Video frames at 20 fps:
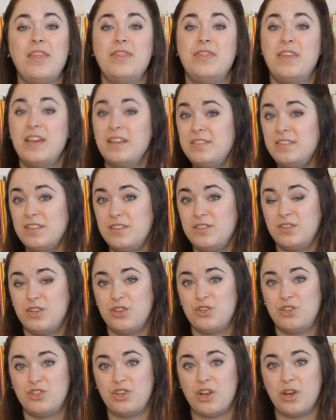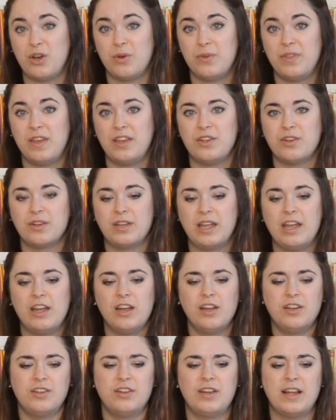This is to show that your
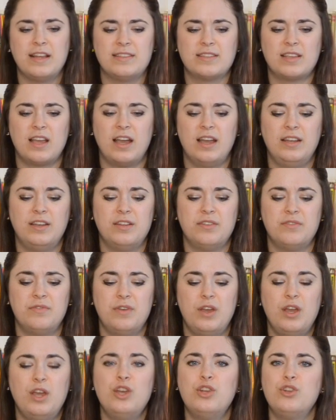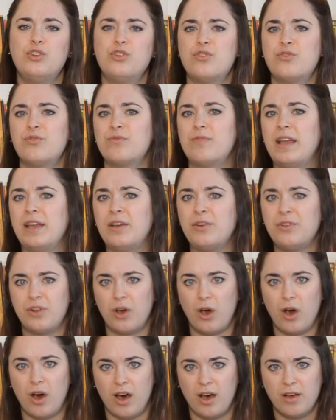character has kind of
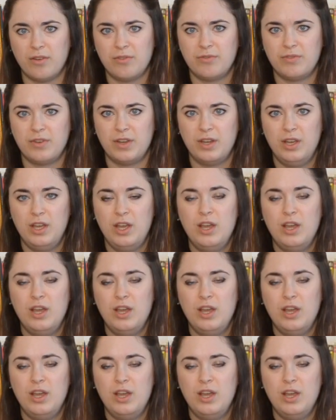trailed off.